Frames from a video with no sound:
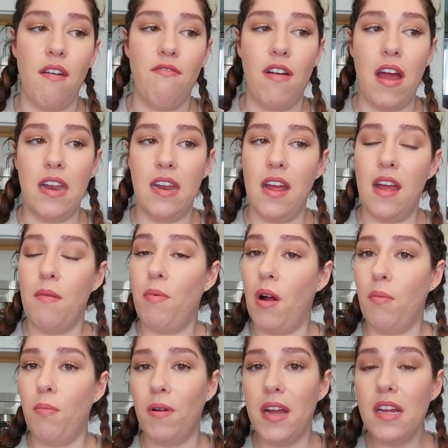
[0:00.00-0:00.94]
find it
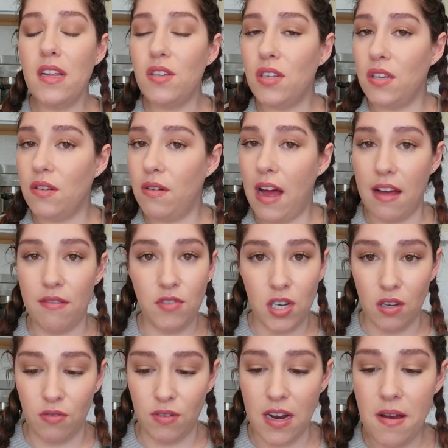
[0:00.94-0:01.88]
appropriate to have
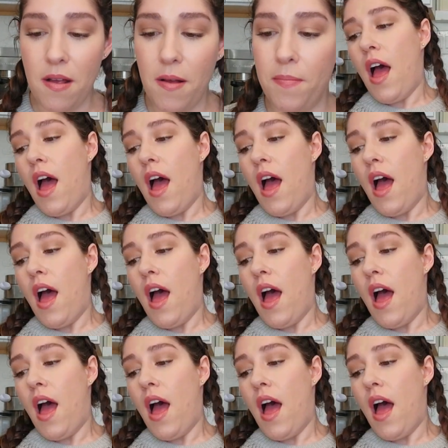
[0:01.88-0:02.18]
children.